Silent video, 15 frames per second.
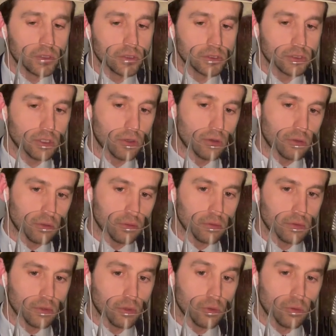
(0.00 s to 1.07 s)

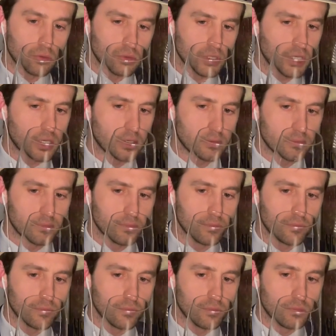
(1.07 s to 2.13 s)
Oh yeah,
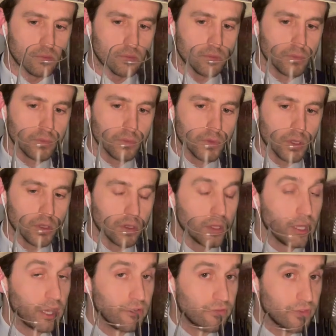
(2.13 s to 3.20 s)

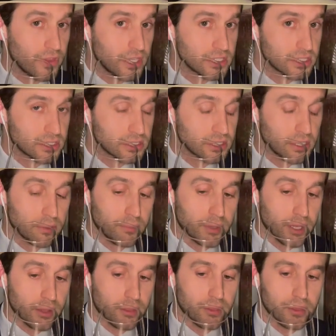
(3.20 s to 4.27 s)
if this isn't a
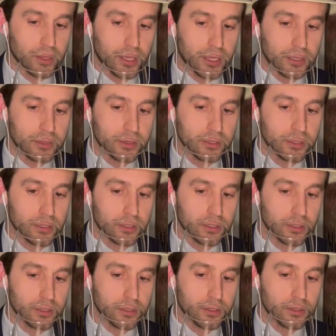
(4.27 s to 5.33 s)
myth
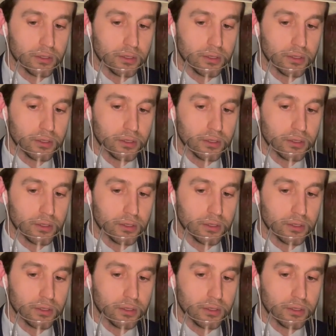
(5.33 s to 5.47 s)
and